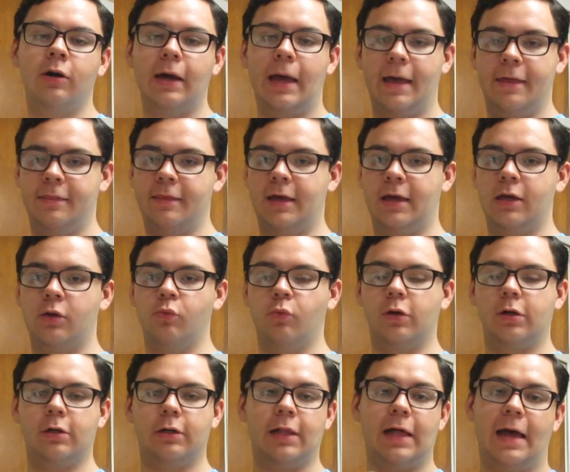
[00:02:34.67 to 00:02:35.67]
and then
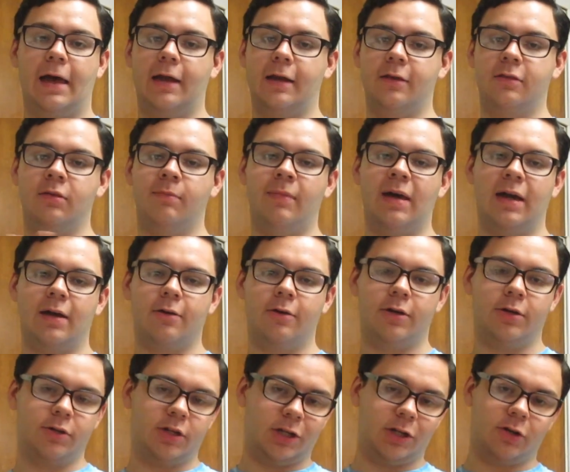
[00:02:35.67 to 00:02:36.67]
we'll add in the
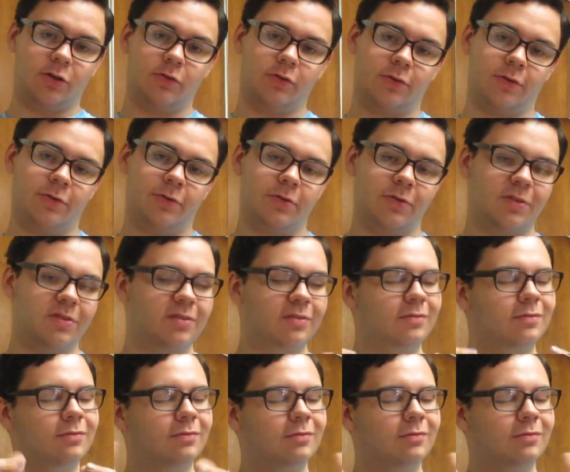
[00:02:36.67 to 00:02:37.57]
macaroni noodles.